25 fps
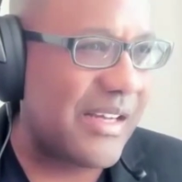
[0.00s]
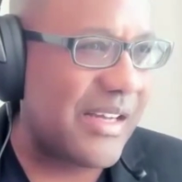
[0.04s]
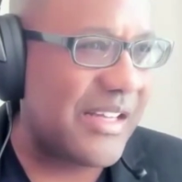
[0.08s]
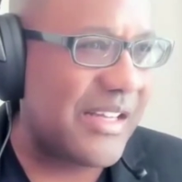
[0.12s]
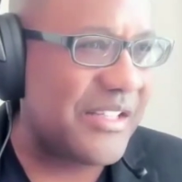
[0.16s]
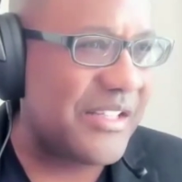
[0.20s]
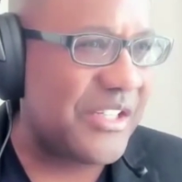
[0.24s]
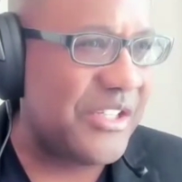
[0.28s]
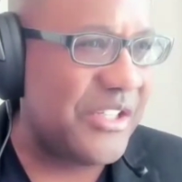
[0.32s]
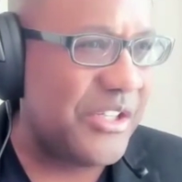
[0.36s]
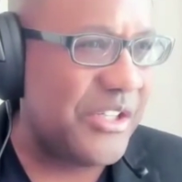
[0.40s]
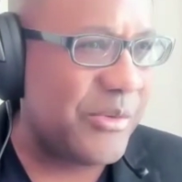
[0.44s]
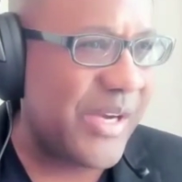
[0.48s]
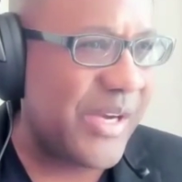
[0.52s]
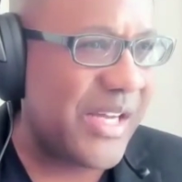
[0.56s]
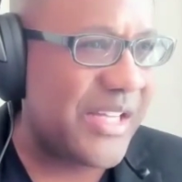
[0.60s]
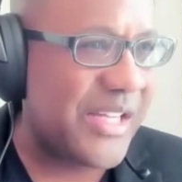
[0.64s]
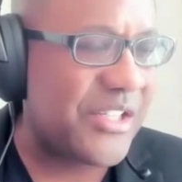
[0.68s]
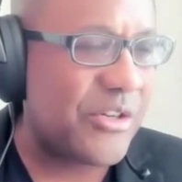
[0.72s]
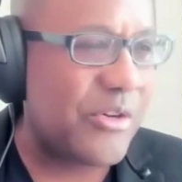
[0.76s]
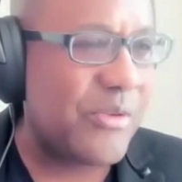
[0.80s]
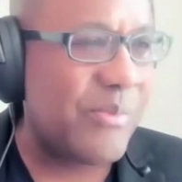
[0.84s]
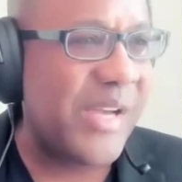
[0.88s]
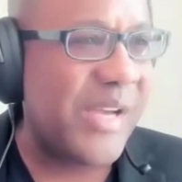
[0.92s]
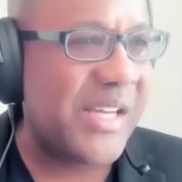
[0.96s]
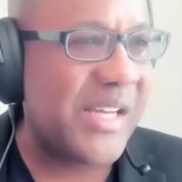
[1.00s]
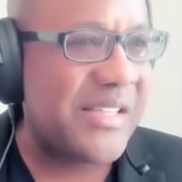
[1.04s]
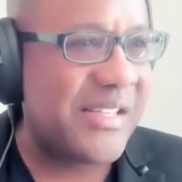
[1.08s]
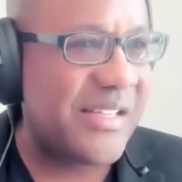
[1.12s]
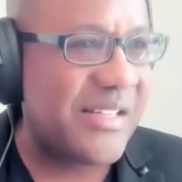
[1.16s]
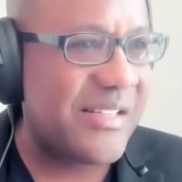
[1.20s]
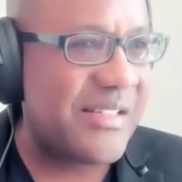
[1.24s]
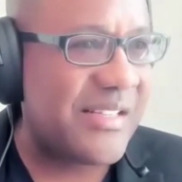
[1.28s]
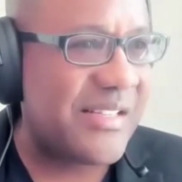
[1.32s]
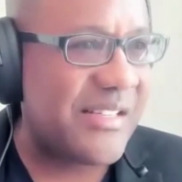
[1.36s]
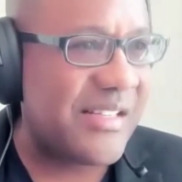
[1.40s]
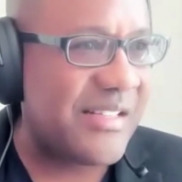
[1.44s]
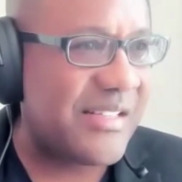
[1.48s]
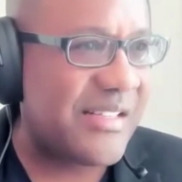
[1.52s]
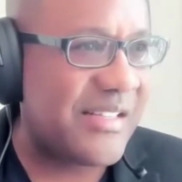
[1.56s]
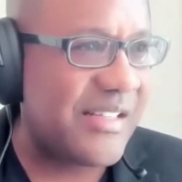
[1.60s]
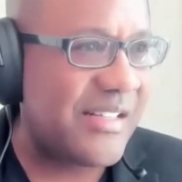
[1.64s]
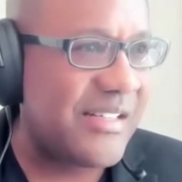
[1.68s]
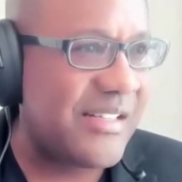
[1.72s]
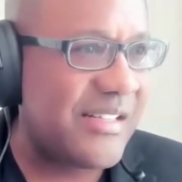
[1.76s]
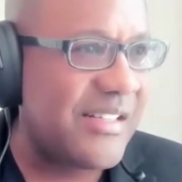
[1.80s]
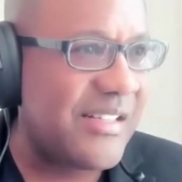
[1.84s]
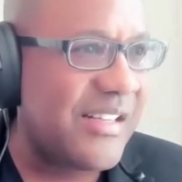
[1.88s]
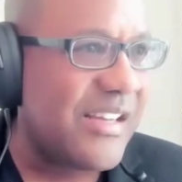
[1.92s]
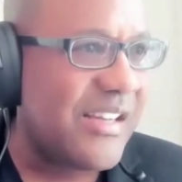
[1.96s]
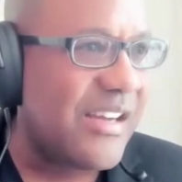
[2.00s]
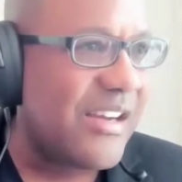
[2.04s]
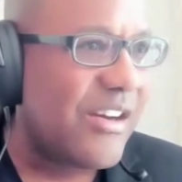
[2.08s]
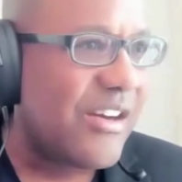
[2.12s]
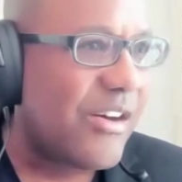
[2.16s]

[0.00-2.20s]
as a US or Mexican citizen?